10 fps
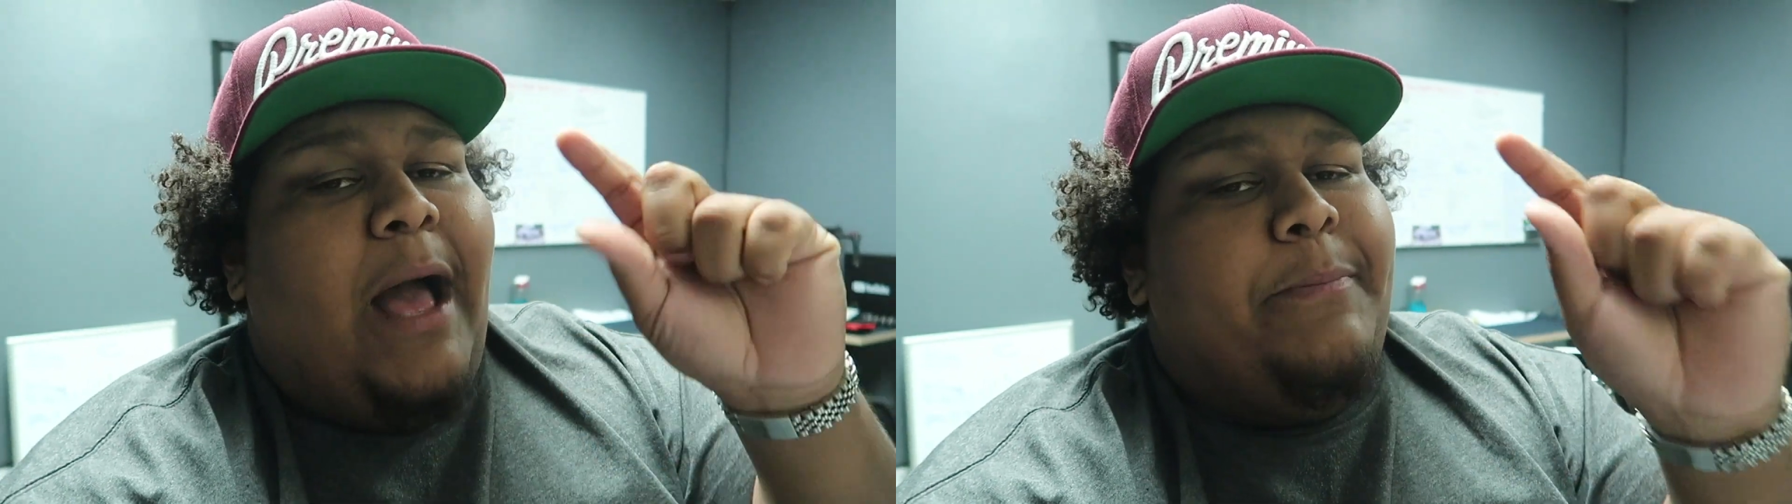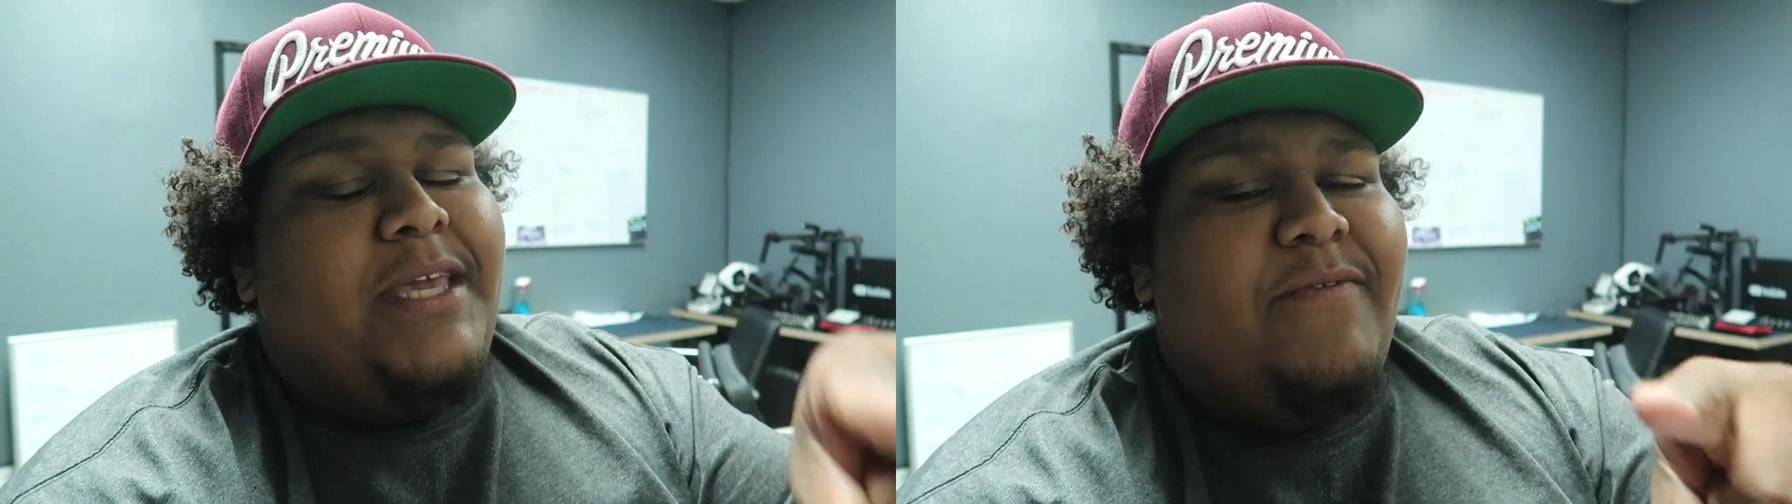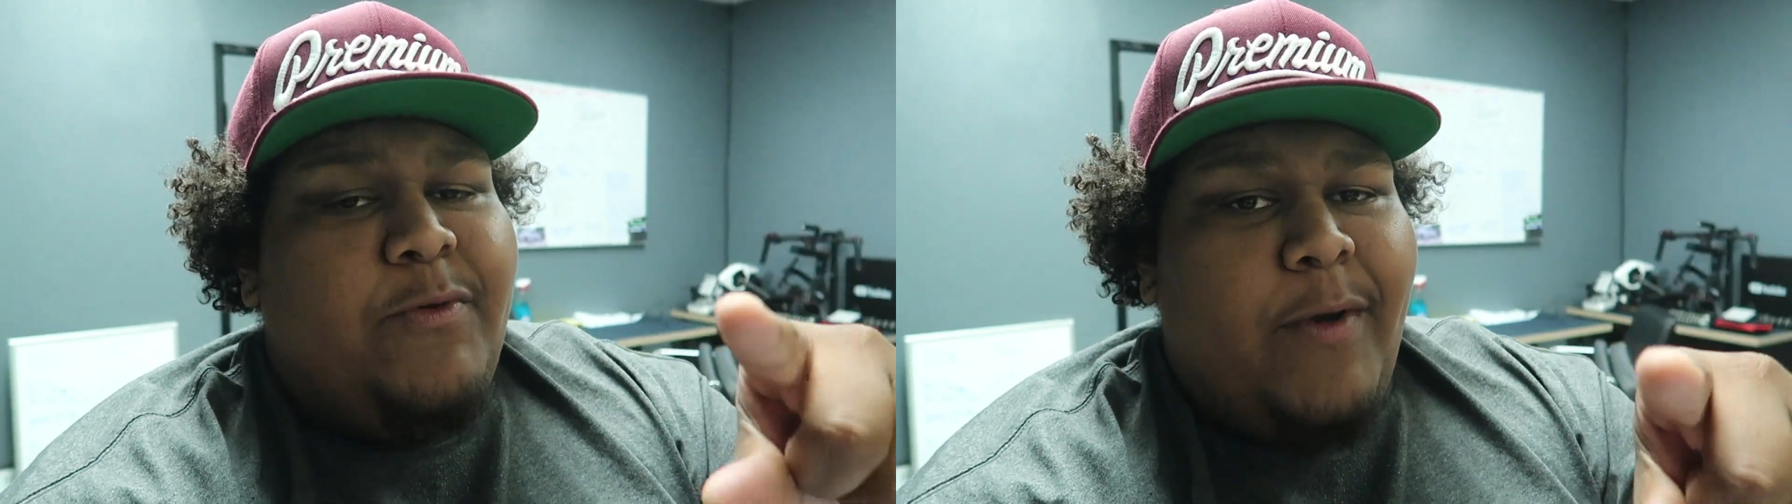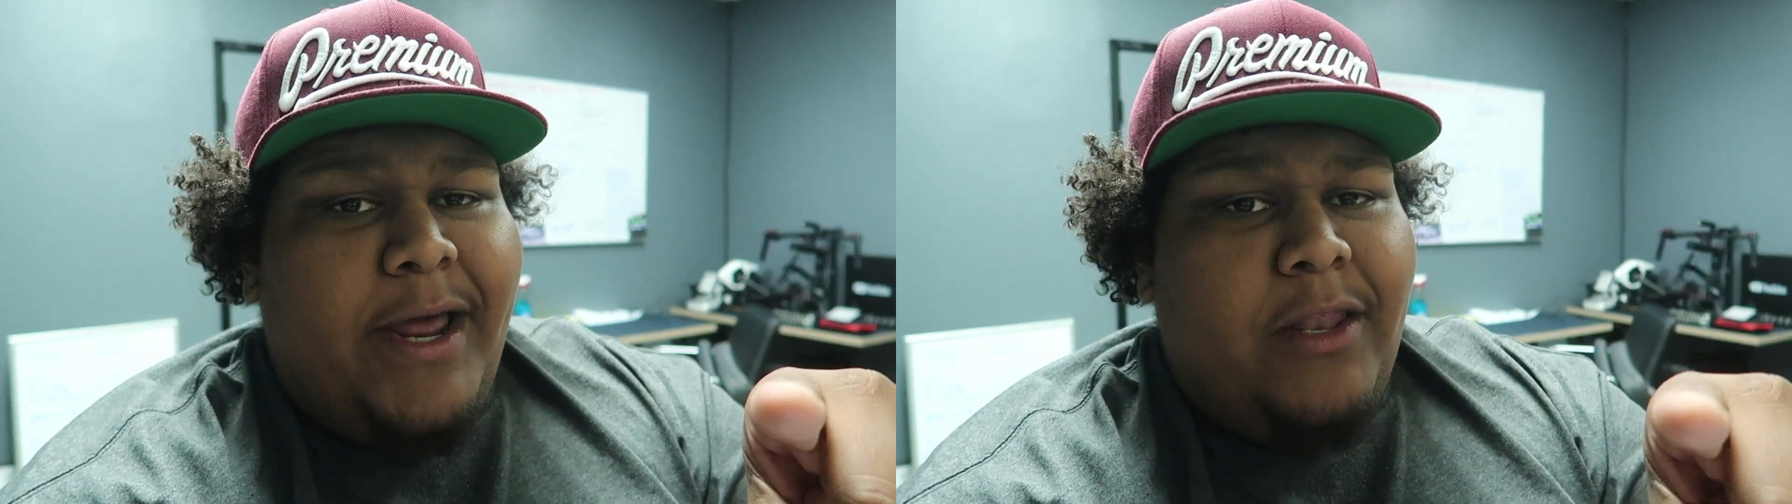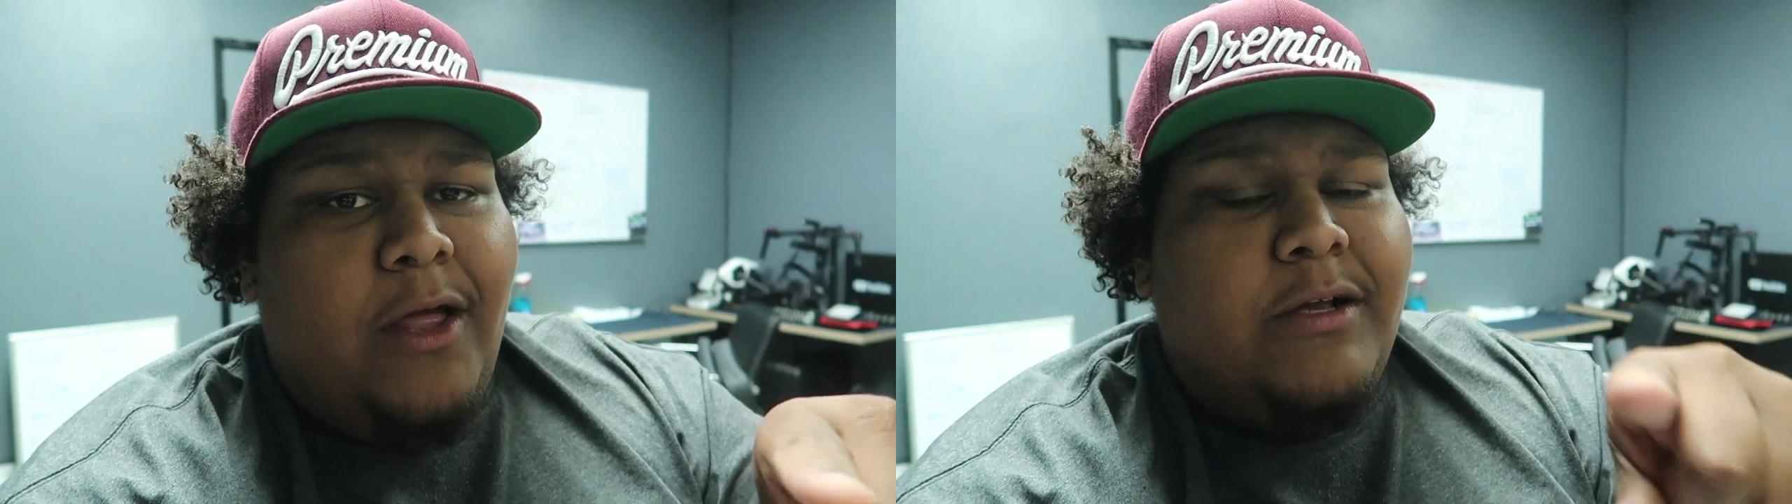I'm be giving
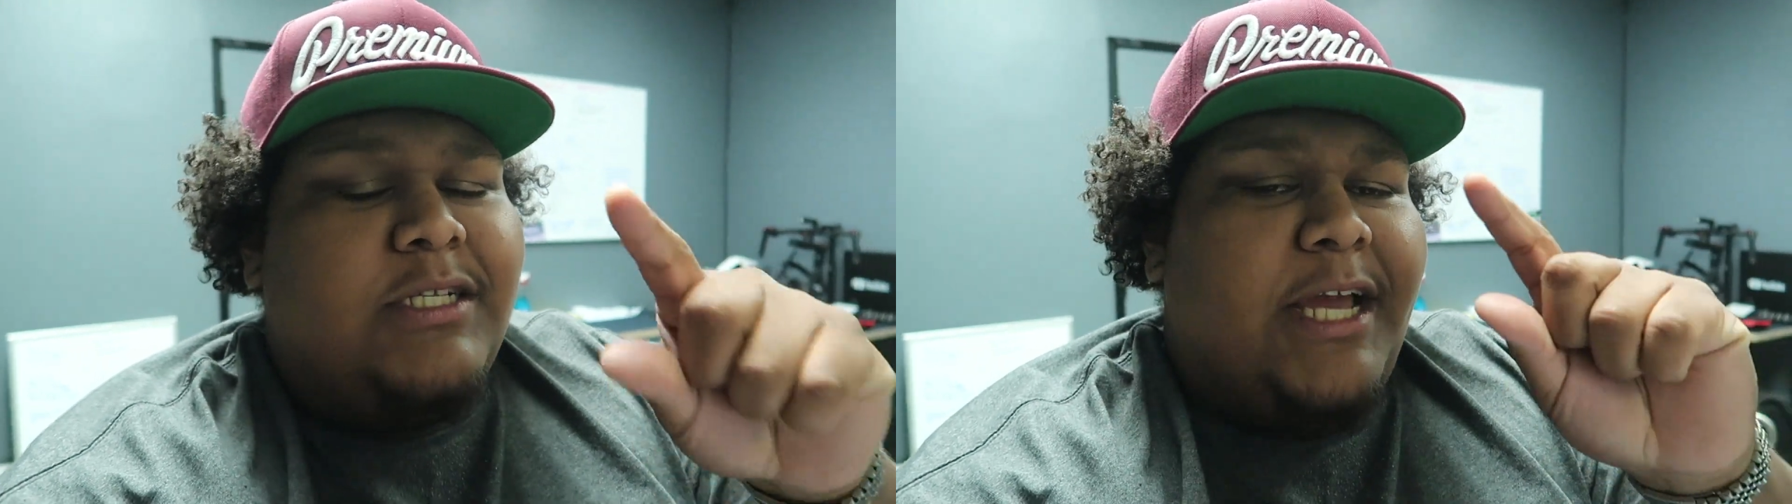ride-alongs.